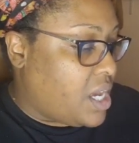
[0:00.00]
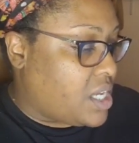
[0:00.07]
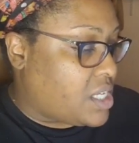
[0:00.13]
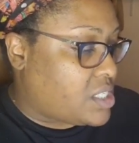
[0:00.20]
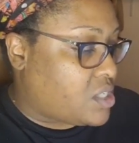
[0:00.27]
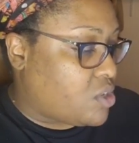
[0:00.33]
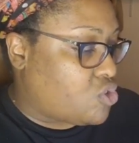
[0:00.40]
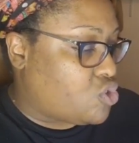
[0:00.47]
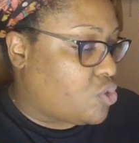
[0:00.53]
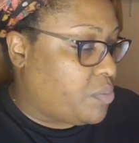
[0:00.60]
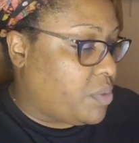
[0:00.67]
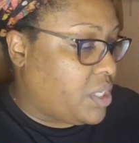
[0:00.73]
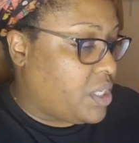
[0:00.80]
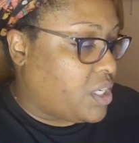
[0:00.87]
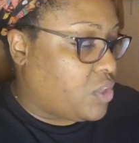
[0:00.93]
social
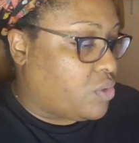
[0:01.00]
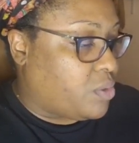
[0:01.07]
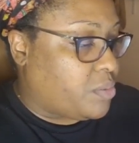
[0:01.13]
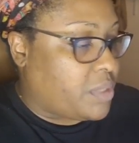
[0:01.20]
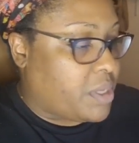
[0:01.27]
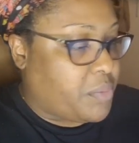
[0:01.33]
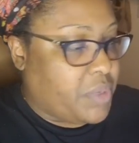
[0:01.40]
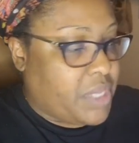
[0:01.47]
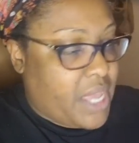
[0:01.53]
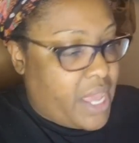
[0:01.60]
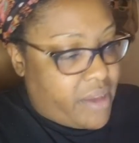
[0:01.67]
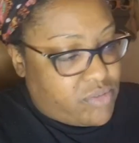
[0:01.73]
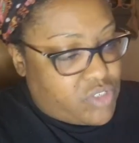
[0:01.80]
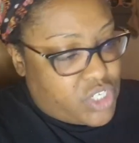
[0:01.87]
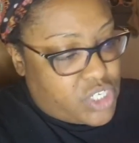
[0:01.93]
media group that we
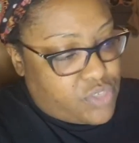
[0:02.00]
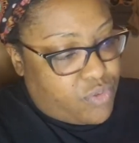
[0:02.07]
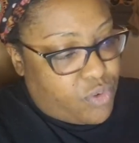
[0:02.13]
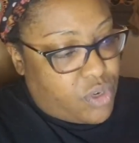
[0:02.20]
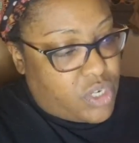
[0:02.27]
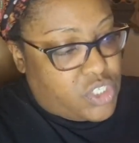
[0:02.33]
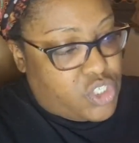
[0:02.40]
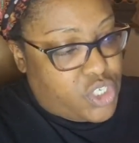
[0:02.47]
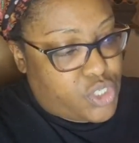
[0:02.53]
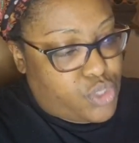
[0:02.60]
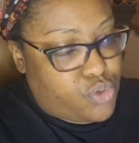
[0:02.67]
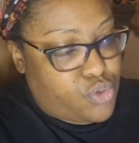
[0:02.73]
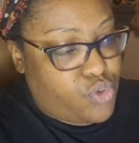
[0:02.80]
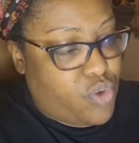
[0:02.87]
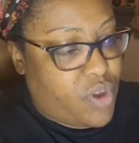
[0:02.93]
have just for
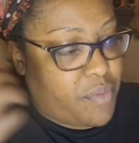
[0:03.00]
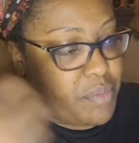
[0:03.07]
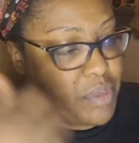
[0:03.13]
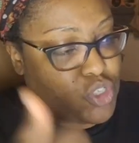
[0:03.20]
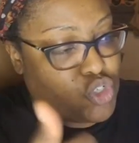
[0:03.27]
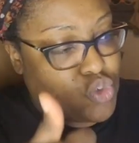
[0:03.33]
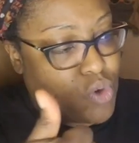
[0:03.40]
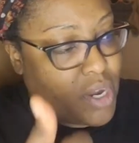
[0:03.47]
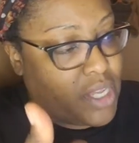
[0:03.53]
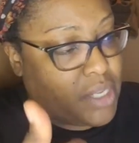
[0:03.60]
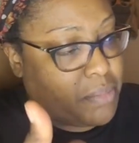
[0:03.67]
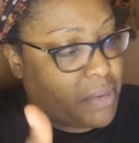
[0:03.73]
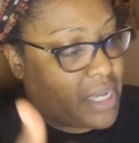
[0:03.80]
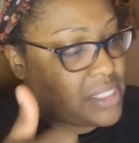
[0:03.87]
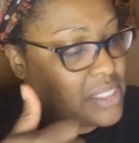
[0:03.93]
adjusters who have been
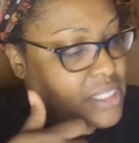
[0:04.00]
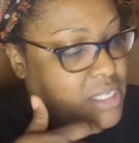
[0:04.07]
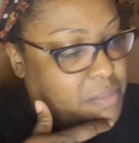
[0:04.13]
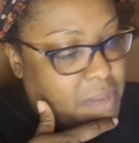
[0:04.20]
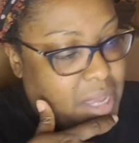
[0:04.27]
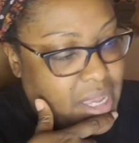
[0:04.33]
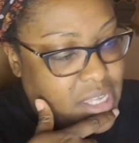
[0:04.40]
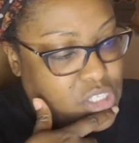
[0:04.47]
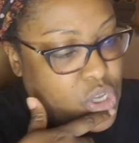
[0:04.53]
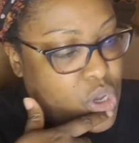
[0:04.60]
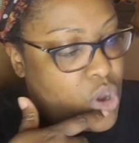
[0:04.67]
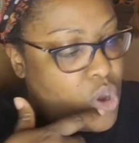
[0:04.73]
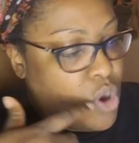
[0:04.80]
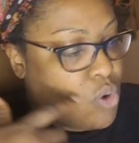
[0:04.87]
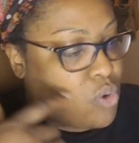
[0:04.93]
trained by TPAS
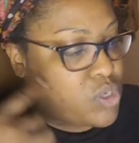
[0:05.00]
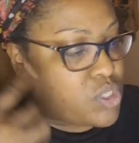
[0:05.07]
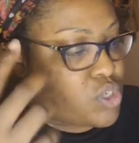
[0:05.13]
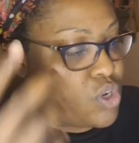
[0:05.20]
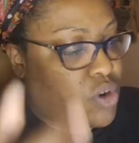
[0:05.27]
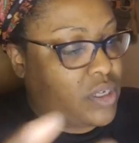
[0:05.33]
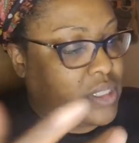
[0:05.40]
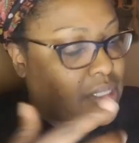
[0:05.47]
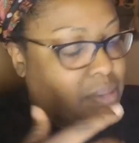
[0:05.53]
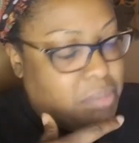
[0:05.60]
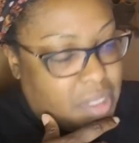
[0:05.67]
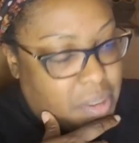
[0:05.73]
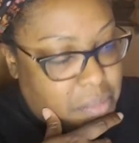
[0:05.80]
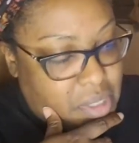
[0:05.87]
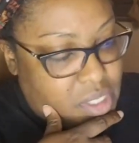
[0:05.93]
or is currently
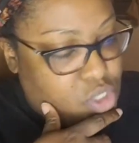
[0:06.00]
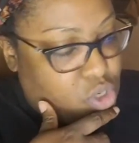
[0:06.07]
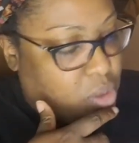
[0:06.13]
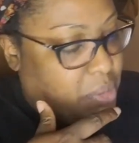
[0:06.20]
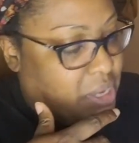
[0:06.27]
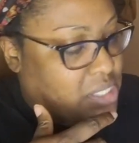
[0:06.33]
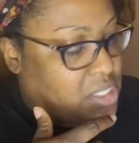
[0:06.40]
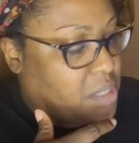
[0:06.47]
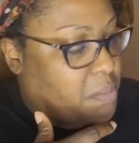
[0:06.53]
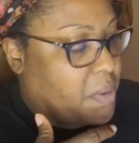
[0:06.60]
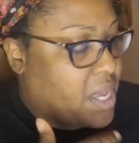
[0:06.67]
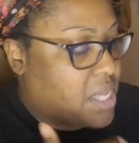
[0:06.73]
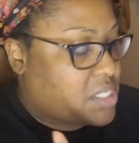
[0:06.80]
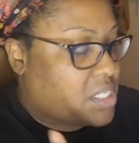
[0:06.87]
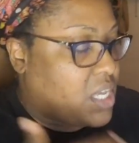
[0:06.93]
being mentored by
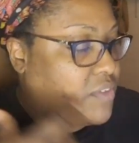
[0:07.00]
TPAS.